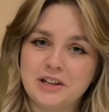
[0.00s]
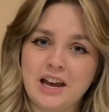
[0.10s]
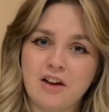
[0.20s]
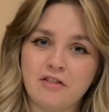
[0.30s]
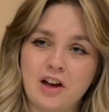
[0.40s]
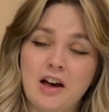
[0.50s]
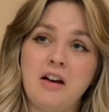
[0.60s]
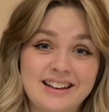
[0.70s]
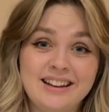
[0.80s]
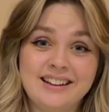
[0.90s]

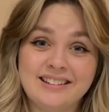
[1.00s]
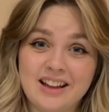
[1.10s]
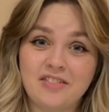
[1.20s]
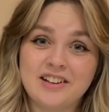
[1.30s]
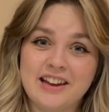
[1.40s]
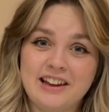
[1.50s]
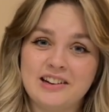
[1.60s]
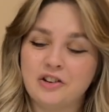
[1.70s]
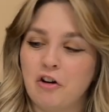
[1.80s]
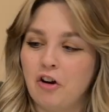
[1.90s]
together, it is definitely
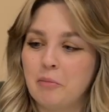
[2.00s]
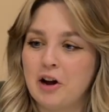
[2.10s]
taking a toll on my